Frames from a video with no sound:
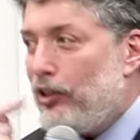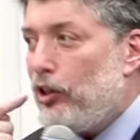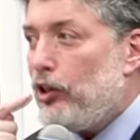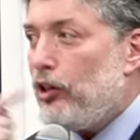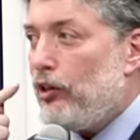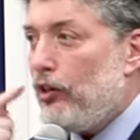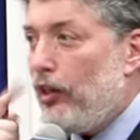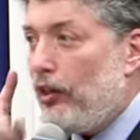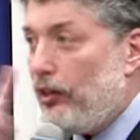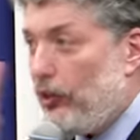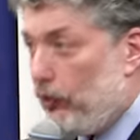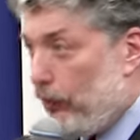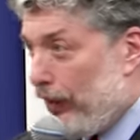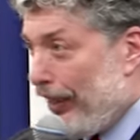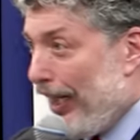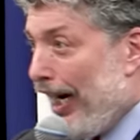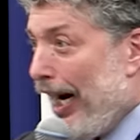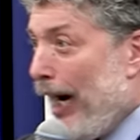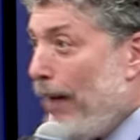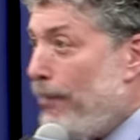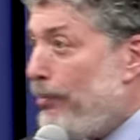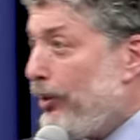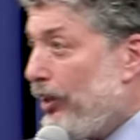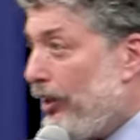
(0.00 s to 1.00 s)
soliloquy. That
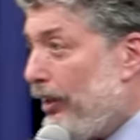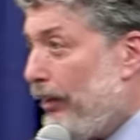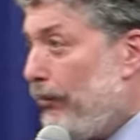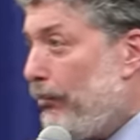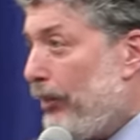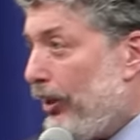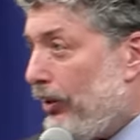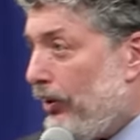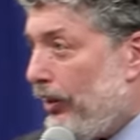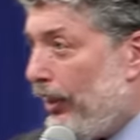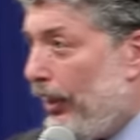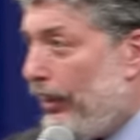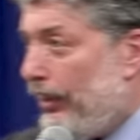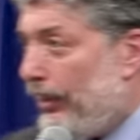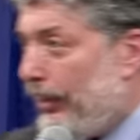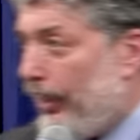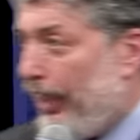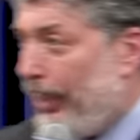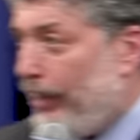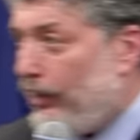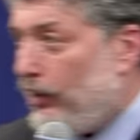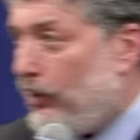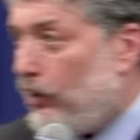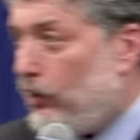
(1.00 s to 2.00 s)
happens in the Messianic
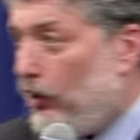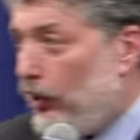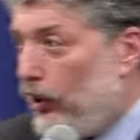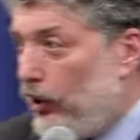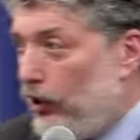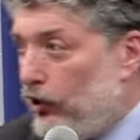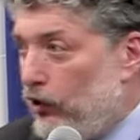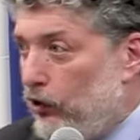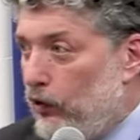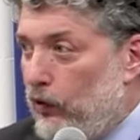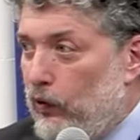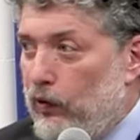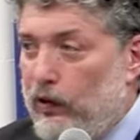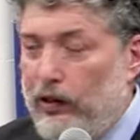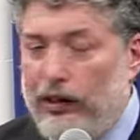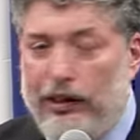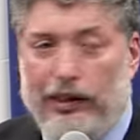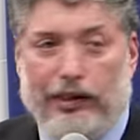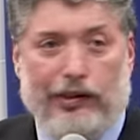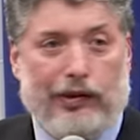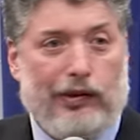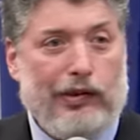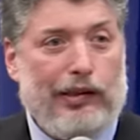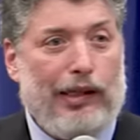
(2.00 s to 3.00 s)
ages. Two
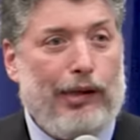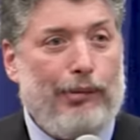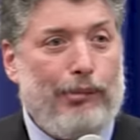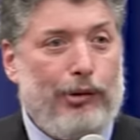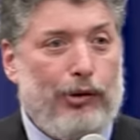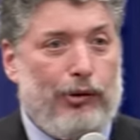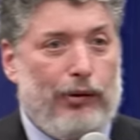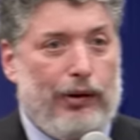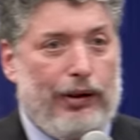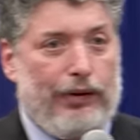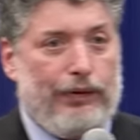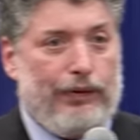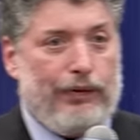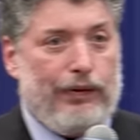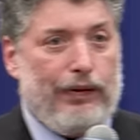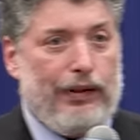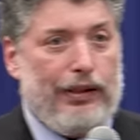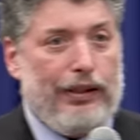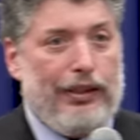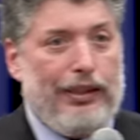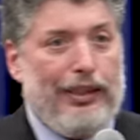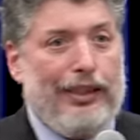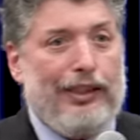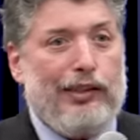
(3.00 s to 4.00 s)
things. Number one,
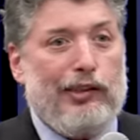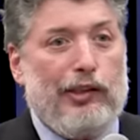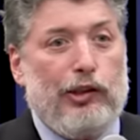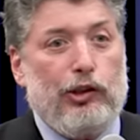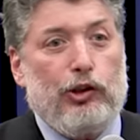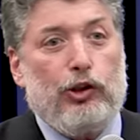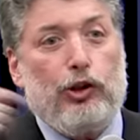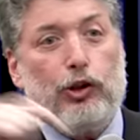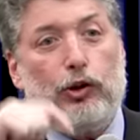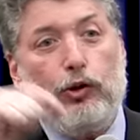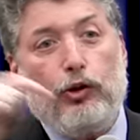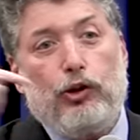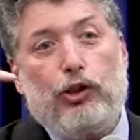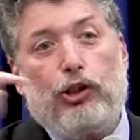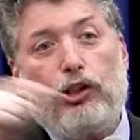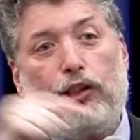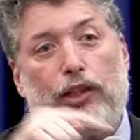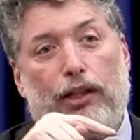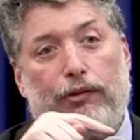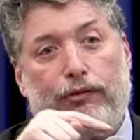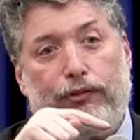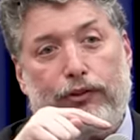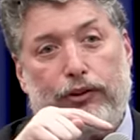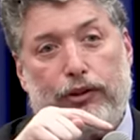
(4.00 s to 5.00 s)
the Jews
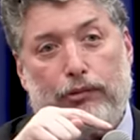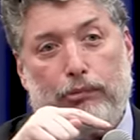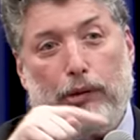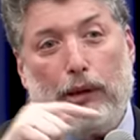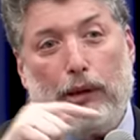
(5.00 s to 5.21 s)
suffered.